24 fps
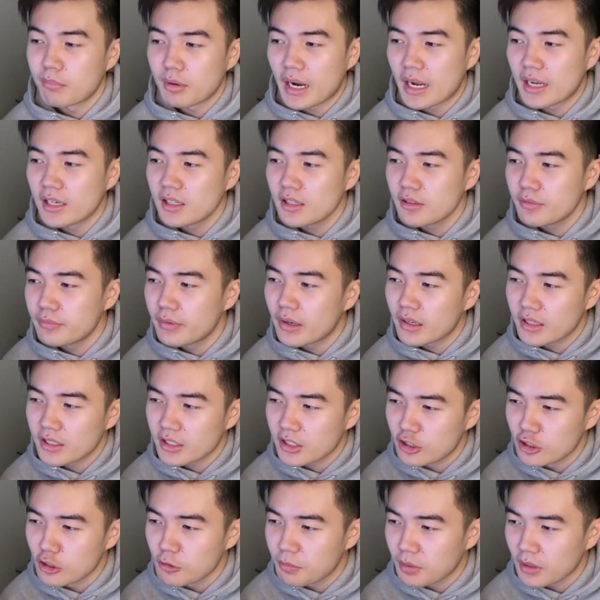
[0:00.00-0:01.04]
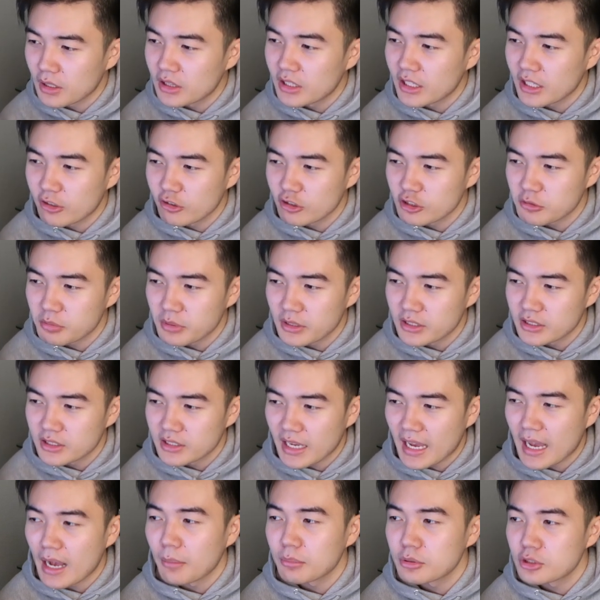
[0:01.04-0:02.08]
Bradley fucking Cooper and Licorice
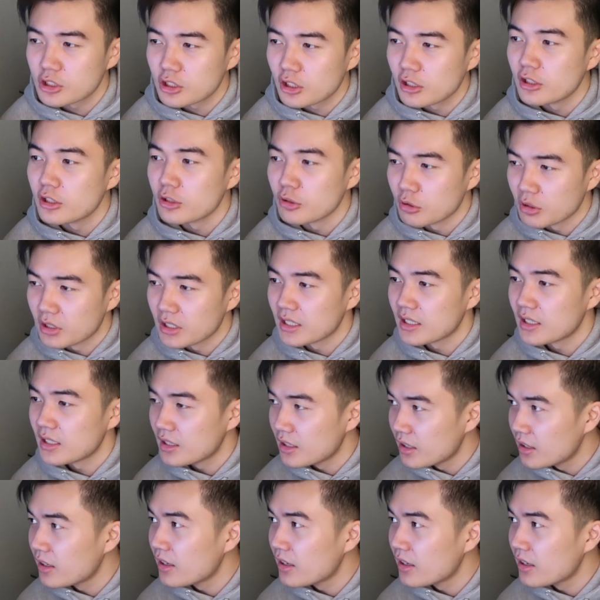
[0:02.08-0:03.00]
Pizza, absolutely.